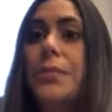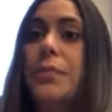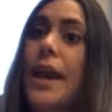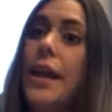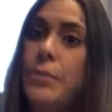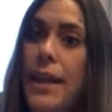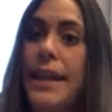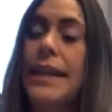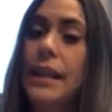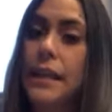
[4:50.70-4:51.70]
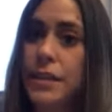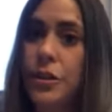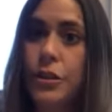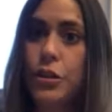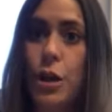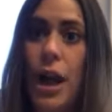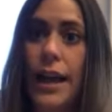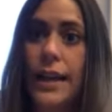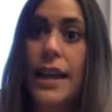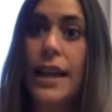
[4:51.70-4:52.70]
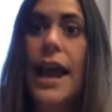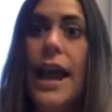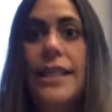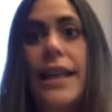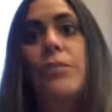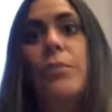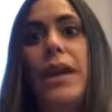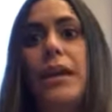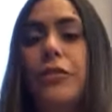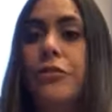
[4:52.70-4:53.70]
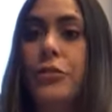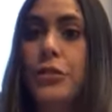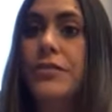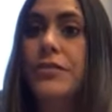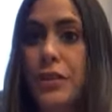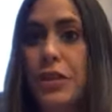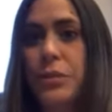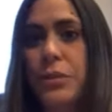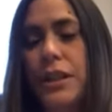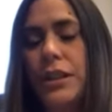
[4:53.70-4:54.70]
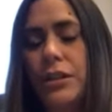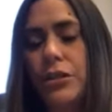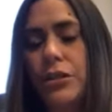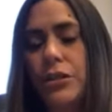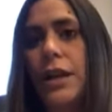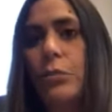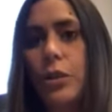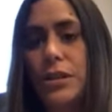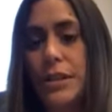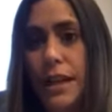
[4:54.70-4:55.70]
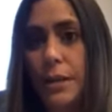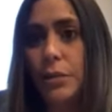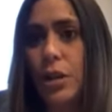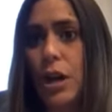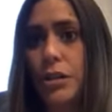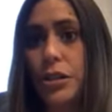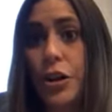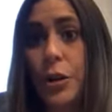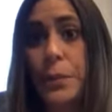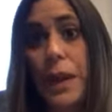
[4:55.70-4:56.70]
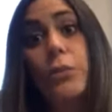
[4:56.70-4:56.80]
that make it easier to dry and that make the fruits and vegetables that they're drying more stable long term.